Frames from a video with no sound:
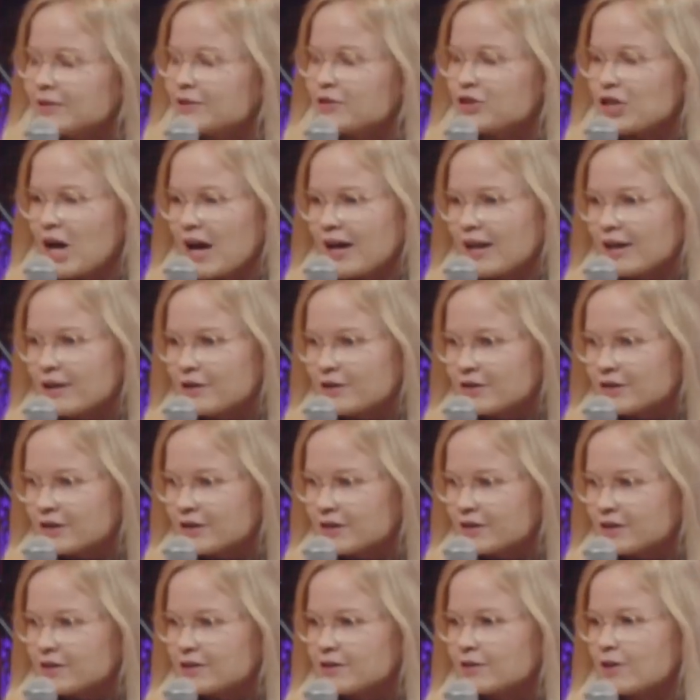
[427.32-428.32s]

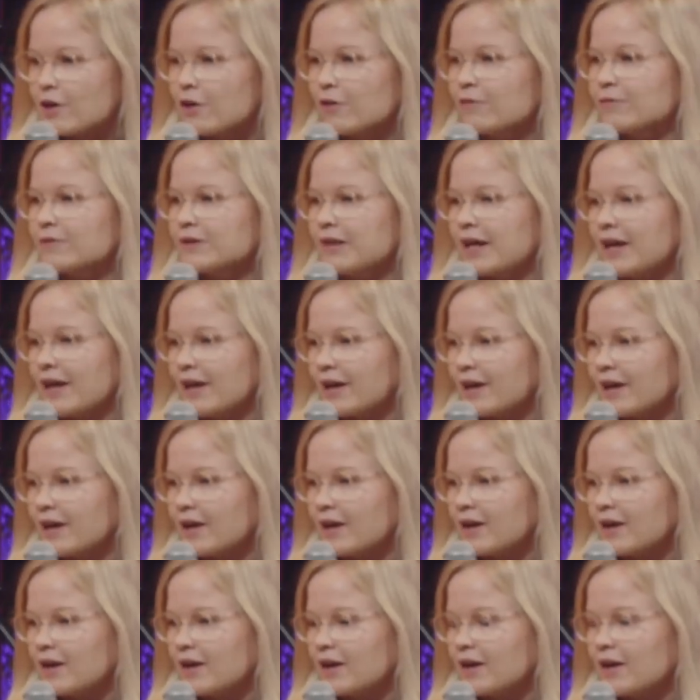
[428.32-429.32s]
challenges of the
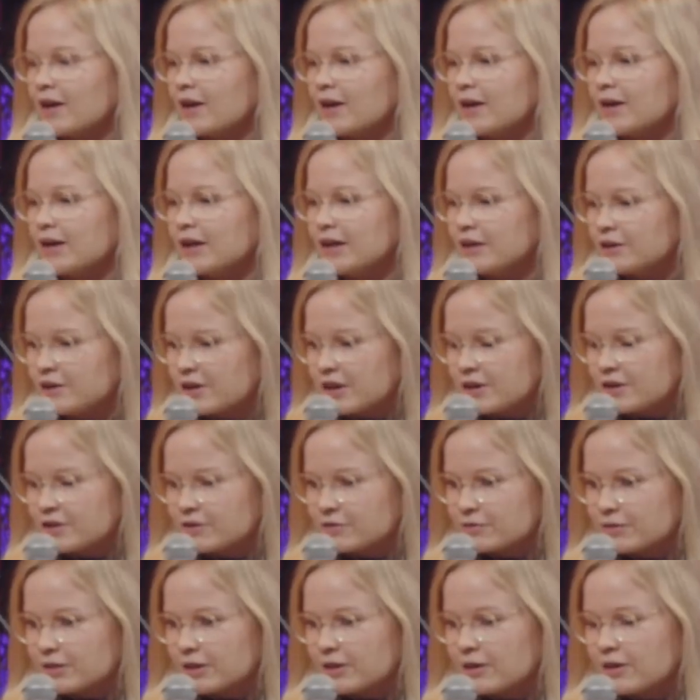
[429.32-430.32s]

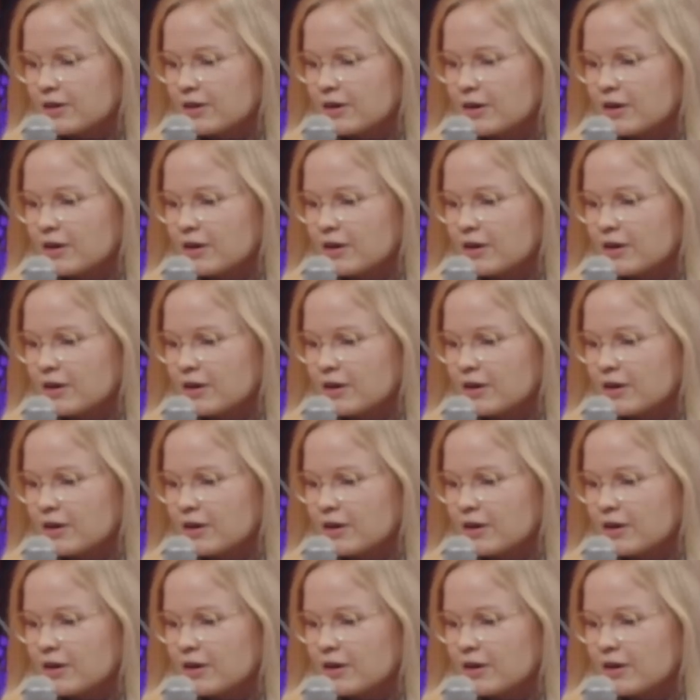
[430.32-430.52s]
industry,